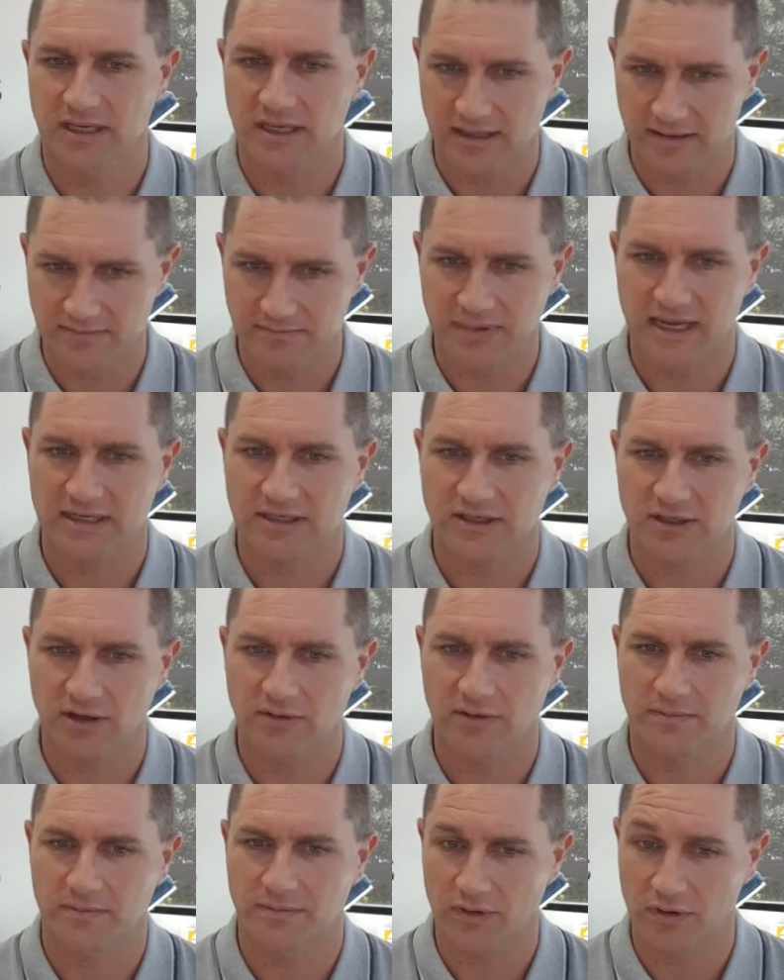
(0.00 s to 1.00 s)
and impacting
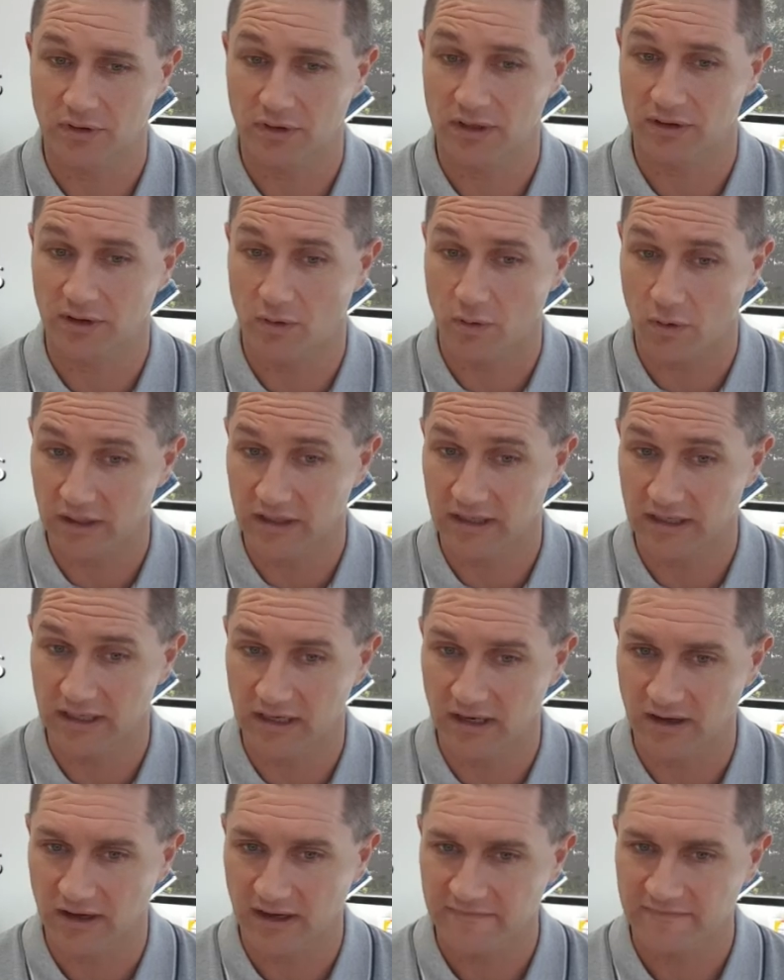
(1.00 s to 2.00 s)
on quality of
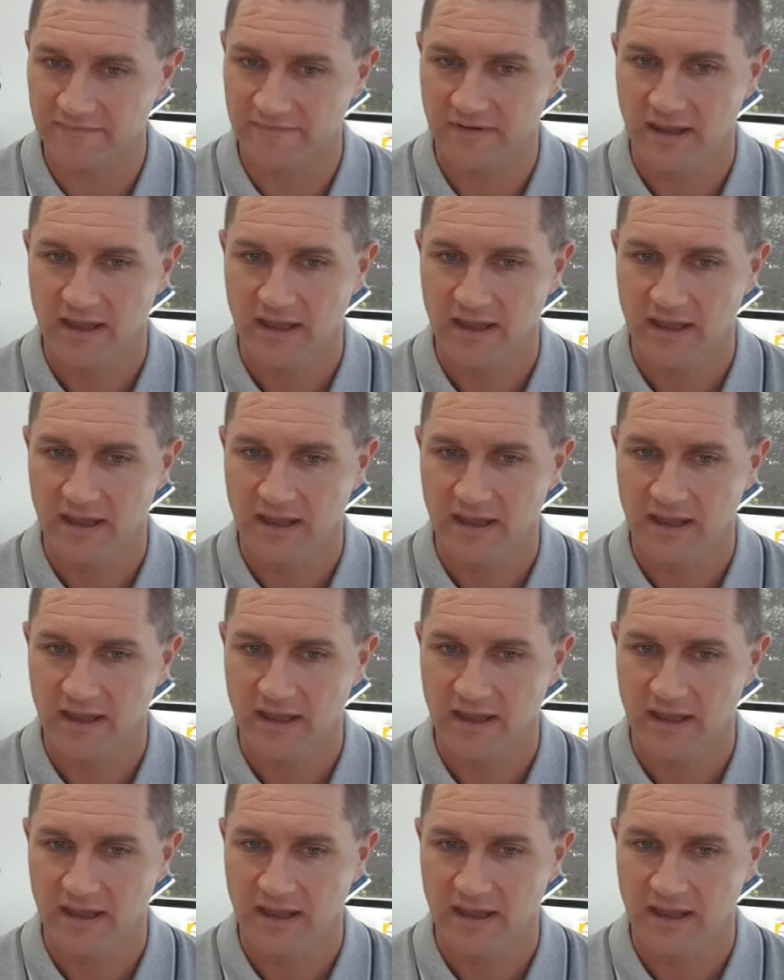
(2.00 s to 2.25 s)
life,